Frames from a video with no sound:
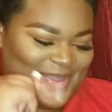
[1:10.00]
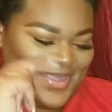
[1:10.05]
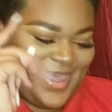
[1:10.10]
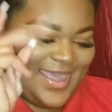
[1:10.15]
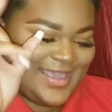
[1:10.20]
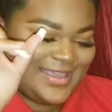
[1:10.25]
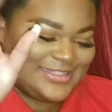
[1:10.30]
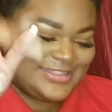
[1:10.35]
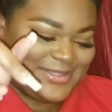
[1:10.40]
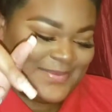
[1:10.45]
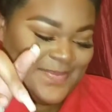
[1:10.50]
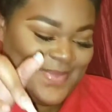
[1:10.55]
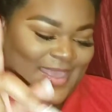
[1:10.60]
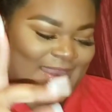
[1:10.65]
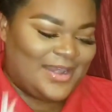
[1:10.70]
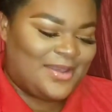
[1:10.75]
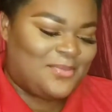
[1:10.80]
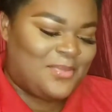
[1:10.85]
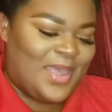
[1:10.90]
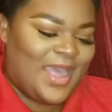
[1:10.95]
okay,
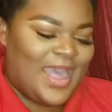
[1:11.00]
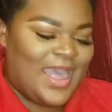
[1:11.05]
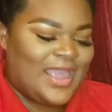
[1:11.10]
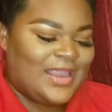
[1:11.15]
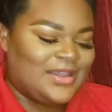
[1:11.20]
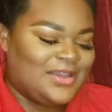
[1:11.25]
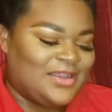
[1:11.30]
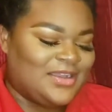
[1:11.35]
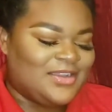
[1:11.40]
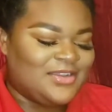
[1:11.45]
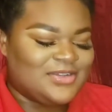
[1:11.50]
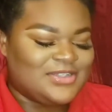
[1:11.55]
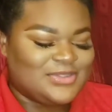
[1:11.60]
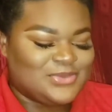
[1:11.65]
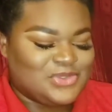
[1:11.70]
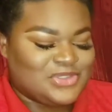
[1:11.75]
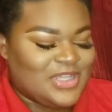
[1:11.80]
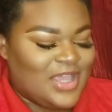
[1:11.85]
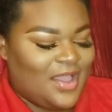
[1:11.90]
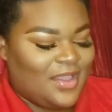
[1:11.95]
somebody behind there
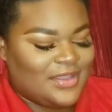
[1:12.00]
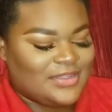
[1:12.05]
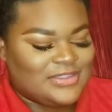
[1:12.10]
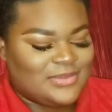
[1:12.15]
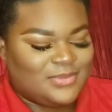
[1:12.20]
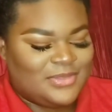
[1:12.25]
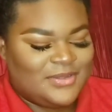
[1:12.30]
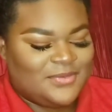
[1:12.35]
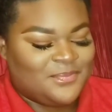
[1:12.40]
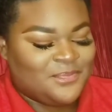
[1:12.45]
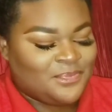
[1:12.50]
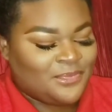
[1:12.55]
is talking to me.